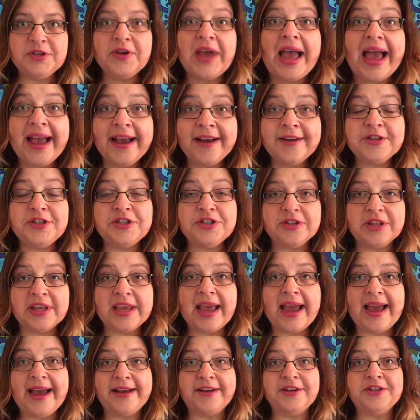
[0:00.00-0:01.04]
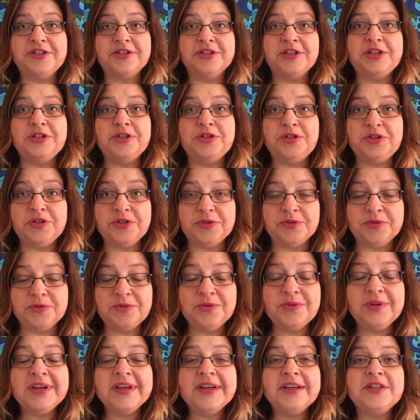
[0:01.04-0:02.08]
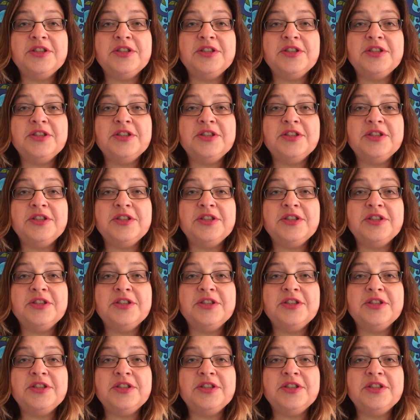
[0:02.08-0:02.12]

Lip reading: actually do,